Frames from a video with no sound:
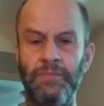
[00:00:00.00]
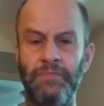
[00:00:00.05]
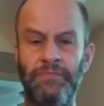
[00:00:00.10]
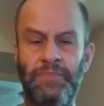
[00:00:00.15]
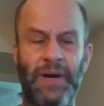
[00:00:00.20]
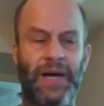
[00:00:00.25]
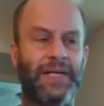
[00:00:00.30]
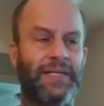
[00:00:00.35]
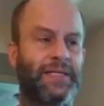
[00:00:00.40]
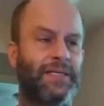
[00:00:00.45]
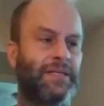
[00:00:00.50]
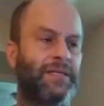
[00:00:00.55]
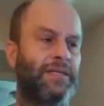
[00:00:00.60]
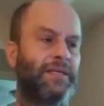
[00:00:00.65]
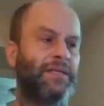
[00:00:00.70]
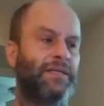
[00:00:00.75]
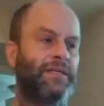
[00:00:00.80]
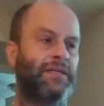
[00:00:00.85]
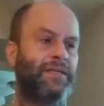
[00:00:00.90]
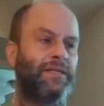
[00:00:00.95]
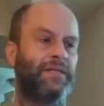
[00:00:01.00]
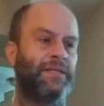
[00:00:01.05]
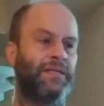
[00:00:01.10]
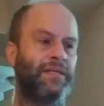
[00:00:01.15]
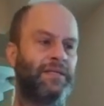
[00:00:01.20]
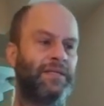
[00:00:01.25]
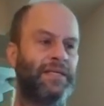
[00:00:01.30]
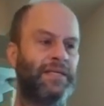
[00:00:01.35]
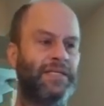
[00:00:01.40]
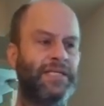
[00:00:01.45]
But
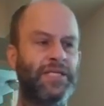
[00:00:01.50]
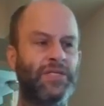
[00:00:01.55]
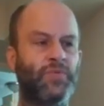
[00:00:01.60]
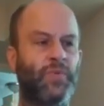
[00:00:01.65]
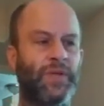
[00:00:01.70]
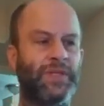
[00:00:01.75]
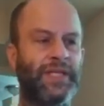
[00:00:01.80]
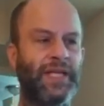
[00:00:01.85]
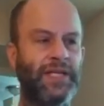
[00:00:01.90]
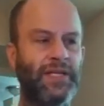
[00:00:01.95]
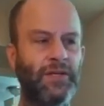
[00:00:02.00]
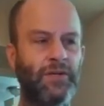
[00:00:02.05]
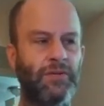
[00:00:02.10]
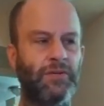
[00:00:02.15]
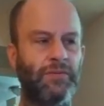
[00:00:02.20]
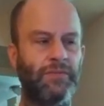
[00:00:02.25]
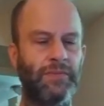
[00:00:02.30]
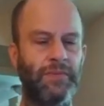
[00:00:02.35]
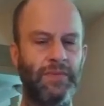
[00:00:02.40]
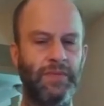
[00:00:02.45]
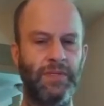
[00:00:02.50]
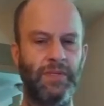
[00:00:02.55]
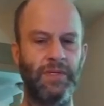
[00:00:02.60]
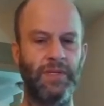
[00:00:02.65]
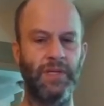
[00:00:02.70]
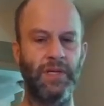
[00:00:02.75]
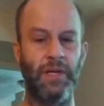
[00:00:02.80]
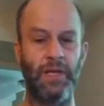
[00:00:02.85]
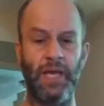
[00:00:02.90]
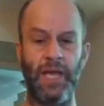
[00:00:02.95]
this is what they do.
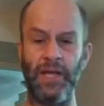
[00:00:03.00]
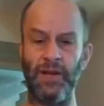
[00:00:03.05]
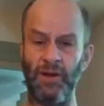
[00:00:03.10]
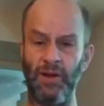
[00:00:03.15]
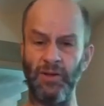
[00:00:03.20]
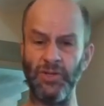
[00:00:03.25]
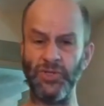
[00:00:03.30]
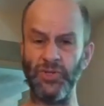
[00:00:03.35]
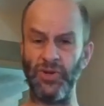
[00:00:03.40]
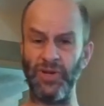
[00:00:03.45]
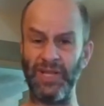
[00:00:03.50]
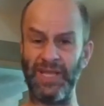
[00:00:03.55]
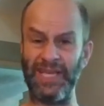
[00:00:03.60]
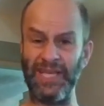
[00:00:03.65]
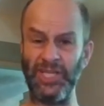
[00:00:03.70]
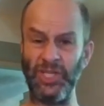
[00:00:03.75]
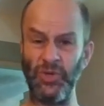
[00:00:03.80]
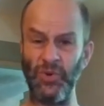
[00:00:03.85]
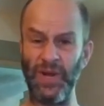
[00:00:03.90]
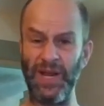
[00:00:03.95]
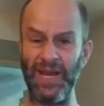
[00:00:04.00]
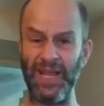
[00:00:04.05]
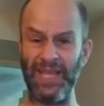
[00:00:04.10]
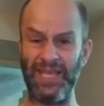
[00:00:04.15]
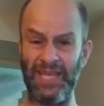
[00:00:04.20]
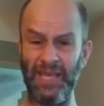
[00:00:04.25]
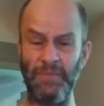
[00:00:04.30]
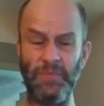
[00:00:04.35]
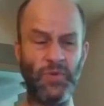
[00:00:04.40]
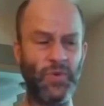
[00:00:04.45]
And also to get you in and
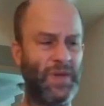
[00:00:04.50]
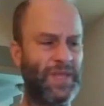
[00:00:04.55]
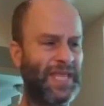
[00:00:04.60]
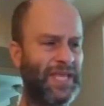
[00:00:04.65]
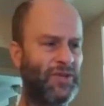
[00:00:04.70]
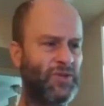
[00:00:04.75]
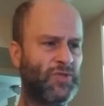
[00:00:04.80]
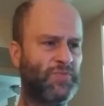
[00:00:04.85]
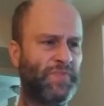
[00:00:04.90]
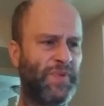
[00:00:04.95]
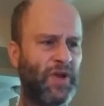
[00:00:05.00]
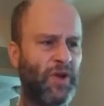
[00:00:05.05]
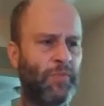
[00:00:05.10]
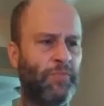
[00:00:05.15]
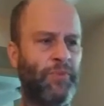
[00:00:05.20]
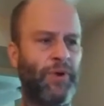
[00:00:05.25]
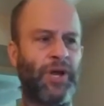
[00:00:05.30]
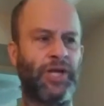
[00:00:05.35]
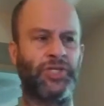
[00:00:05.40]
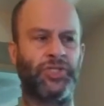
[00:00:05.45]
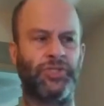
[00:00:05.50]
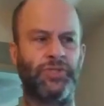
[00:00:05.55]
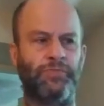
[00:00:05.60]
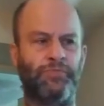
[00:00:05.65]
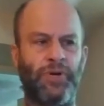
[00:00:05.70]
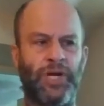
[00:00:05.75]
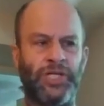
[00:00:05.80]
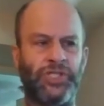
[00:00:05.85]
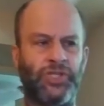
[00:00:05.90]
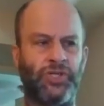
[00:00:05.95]
keep you in, they use peer
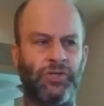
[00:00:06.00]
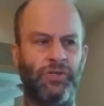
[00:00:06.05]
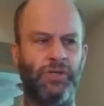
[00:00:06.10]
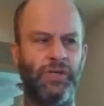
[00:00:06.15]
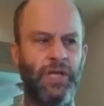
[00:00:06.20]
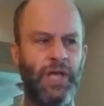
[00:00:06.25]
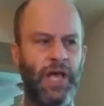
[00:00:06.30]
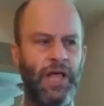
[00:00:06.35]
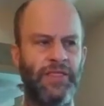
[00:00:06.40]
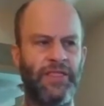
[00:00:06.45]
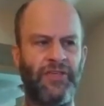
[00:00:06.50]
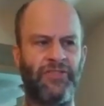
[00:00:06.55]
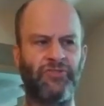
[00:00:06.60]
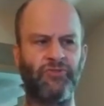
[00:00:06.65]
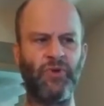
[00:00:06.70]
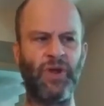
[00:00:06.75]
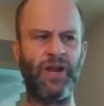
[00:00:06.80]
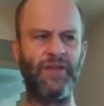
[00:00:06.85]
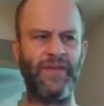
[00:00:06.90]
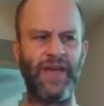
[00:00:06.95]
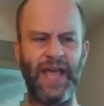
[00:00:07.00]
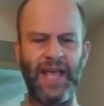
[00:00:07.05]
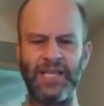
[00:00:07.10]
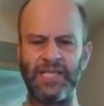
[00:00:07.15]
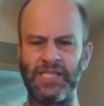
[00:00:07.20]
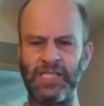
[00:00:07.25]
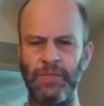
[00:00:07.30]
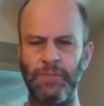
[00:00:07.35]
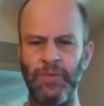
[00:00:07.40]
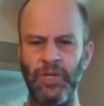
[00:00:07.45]
pressure, the threat of
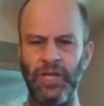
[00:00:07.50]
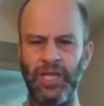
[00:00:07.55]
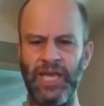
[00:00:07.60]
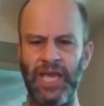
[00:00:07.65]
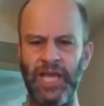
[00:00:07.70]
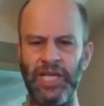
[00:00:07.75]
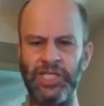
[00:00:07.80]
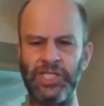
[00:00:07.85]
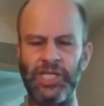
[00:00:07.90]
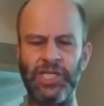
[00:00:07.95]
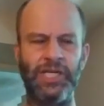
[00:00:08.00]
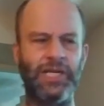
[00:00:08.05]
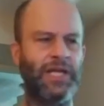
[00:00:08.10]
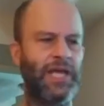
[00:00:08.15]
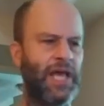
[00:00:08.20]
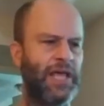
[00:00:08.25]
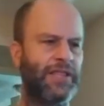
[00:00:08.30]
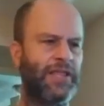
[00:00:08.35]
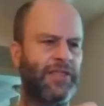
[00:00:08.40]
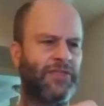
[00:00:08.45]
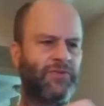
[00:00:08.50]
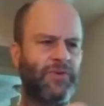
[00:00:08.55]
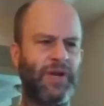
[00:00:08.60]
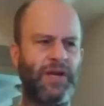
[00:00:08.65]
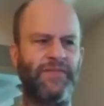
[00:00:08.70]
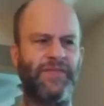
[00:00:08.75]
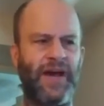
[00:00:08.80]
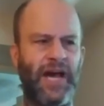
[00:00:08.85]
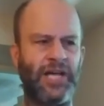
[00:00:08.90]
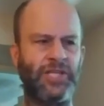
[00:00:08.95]
excommunication, the threat
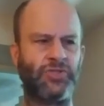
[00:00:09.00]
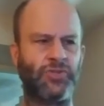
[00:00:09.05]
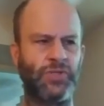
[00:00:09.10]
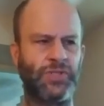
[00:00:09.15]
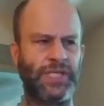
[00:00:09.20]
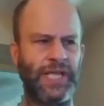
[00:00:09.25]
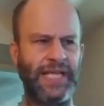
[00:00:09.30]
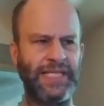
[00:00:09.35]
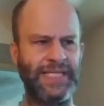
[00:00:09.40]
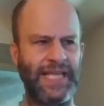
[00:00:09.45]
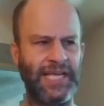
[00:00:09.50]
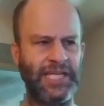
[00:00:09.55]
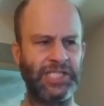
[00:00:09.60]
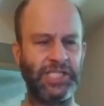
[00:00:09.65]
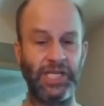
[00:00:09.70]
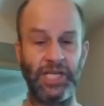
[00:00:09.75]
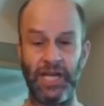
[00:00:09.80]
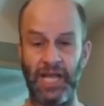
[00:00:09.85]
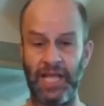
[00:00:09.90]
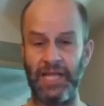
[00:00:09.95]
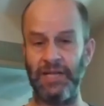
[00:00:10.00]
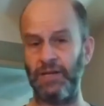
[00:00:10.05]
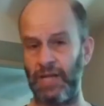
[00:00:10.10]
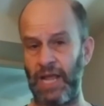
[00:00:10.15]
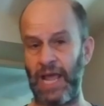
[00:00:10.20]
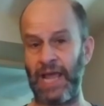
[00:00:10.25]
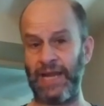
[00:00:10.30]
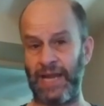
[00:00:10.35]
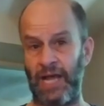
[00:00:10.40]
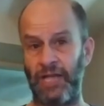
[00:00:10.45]
of ostracization, and,
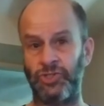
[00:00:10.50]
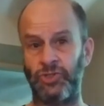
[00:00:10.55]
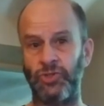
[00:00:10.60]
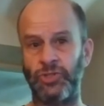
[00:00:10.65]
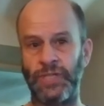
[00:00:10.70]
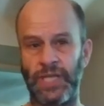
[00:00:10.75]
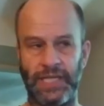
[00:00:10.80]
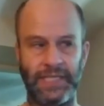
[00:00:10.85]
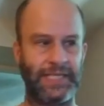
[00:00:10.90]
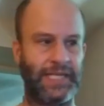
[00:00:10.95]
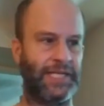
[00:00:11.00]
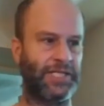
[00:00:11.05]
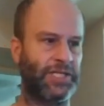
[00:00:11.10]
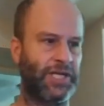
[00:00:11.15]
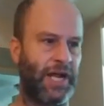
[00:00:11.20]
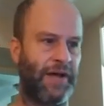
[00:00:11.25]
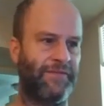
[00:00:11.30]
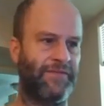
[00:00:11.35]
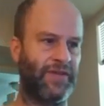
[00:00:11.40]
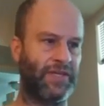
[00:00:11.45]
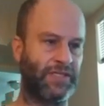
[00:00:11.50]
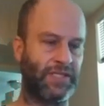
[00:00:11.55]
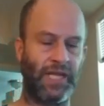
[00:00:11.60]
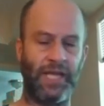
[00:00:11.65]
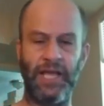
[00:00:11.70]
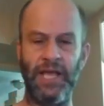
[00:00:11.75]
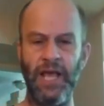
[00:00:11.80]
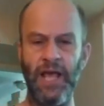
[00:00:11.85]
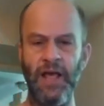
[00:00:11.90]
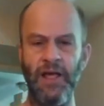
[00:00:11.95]
and ostracization,
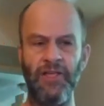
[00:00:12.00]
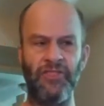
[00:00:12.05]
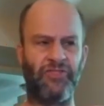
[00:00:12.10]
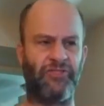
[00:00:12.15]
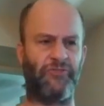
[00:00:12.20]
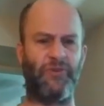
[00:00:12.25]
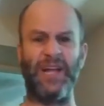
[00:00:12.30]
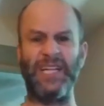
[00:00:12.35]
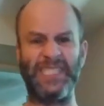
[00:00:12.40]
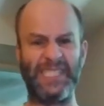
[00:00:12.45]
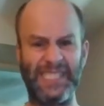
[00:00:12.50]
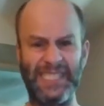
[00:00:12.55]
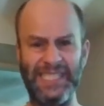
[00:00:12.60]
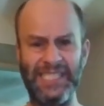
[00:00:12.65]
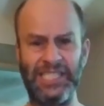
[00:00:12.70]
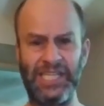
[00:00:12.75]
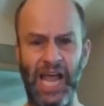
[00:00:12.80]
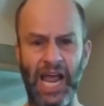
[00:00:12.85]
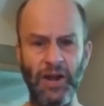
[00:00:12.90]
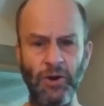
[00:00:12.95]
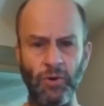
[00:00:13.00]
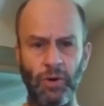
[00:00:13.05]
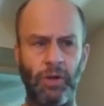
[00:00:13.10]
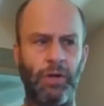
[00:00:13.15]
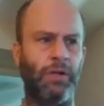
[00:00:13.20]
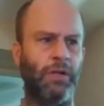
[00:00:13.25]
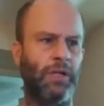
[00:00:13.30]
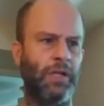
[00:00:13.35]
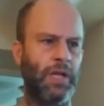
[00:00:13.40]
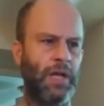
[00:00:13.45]
obviously, threats in
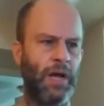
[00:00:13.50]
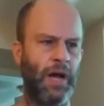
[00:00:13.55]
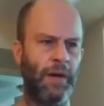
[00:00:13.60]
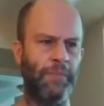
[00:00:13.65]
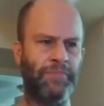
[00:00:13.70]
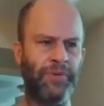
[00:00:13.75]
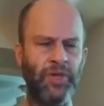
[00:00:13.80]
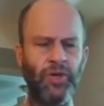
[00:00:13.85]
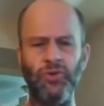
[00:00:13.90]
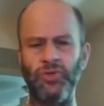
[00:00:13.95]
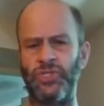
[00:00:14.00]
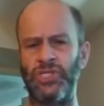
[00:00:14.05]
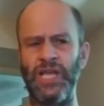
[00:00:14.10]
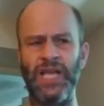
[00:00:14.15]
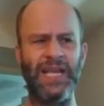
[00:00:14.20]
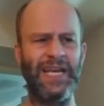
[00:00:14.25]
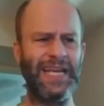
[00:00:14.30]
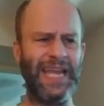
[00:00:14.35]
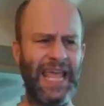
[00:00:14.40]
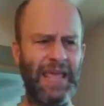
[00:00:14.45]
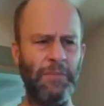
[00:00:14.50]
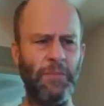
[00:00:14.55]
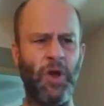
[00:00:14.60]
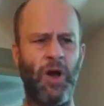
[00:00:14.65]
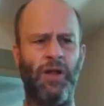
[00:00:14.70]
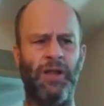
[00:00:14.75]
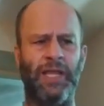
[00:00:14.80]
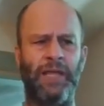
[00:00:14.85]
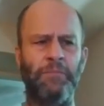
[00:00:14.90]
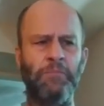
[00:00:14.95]
general, abuse, name
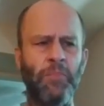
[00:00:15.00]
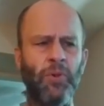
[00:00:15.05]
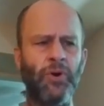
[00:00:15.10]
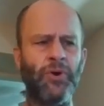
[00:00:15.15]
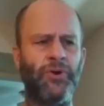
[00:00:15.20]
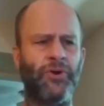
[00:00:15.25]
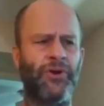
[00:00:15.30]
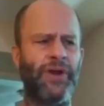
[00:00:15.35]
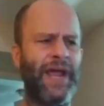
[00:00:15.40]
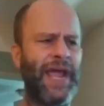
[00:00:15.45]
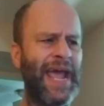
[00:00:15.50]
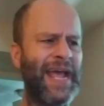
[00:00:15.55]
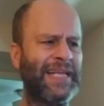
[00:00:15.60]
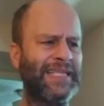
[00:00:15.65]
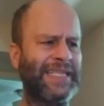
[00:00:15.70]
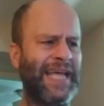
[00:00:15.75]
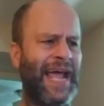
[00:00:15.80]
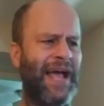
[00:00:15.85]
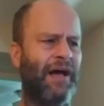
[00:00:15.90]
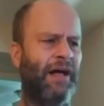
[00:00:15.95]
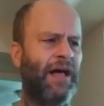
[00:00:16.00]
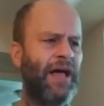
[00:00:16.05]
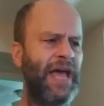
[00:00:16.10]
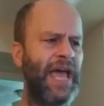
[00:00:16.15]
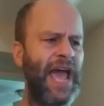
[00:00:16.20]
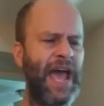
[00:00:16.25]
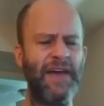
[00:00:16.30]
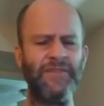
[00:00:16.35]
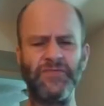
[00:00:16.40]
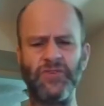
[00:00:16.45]
calling, murder, exile,
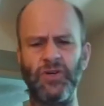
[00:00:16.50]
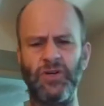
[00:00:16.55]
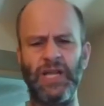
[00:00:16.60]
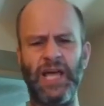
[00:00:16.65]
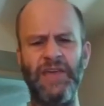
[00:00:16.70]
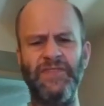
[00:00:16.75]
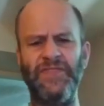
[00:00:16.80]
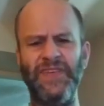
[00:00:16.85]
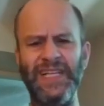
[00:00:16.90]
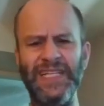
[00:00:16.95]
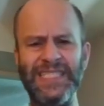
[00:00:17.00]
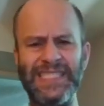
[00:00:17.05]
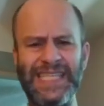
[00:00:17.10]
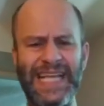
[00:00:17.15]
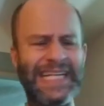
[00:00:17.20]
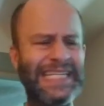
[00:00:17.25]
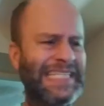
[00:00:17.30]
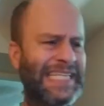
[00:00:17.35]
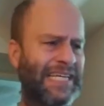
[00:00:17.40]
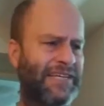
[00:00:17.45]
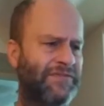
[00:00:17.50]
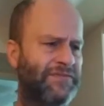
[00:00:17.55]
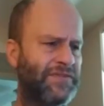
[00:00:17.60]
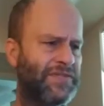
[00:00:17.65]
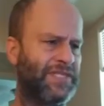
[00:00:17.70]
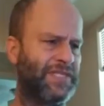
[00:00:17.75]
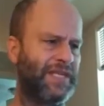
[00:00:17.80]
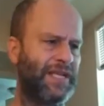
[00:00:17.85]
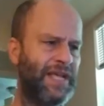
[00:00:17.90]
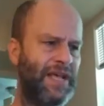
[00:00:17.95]
afterlife
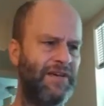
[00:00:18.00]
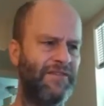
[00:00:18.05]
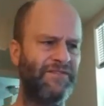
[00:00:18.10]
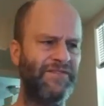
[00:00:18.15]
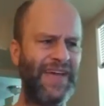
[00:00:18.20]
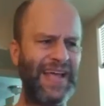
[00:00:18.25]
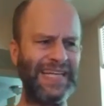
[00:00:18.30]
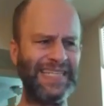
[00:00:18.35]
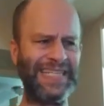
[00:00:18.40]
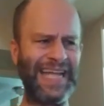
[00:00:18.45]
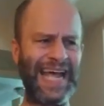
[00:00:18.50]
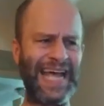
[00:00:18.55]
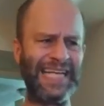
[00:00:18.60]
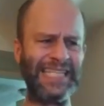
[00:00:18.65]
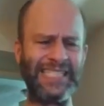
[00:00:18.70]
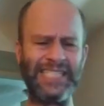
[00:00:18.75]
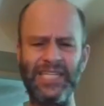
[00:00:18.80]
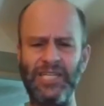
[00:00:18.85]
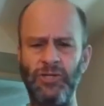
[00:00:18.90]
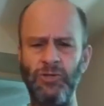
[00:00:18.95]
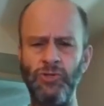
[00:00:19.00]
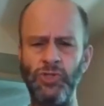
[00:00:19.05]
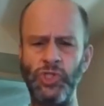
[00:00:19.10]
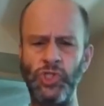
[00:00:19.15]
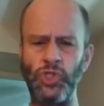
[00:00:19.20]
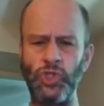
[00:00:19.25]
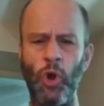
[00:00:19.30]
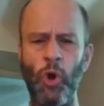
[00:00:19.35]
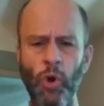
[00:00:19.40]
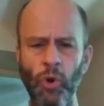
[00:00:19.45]
incentives, fantastical
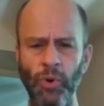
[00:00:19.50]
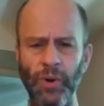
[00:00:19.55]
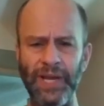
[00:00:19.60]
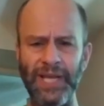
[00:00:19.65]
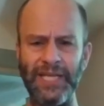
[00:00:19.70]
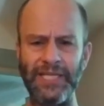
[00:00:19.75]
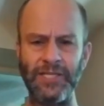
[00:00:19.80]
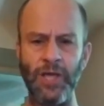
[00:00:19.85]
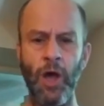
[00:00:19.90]
stories.